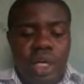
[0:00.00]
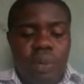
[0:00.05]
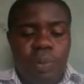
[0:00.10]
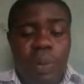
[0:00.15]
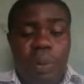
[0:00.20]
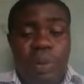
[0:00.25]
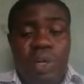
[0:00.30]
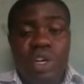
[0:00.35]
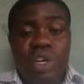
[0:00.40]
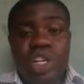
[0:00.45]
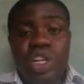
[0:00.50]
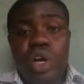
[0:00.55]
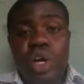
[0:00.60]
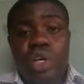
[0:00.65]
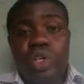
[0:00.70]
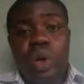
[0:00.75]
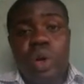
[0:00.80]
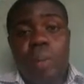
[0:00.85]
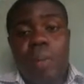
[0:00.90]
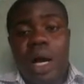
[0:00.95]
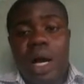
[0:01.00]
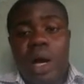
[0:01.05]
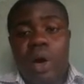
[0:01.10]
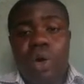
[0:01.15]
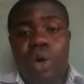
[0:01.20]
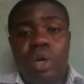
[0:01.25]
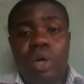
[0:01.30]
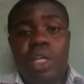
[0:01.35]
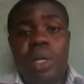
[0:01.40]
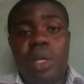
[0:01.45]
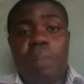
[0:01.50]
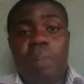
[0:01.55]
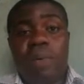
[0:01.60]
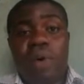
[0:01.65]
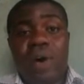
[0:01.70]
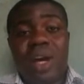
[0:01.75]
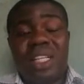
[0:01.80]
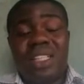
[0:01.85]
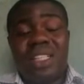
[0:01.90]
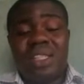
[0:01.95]
maybe you did not number or the
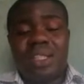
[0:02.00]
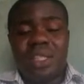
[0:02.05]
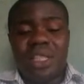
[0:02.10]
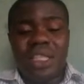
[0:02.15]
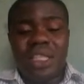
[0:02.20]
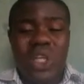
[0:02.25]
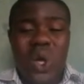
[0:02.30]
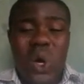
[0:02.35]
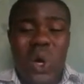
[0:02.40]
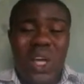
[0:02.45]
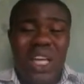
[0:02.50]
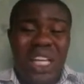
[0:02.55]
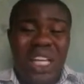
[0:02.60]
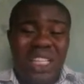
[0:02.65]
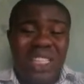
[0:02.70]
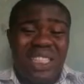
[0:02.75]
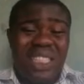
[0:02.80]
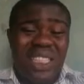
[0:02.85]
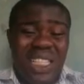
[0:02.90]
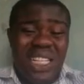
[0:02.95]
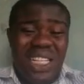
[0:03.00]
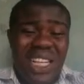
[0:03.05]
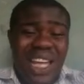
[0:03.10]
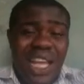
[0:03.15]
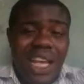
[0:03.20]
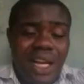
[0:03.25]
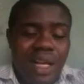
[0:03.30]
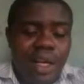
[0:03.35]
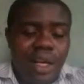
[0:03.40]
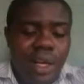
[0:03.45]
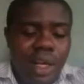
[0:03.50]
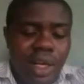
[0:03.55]
points did not eat the meal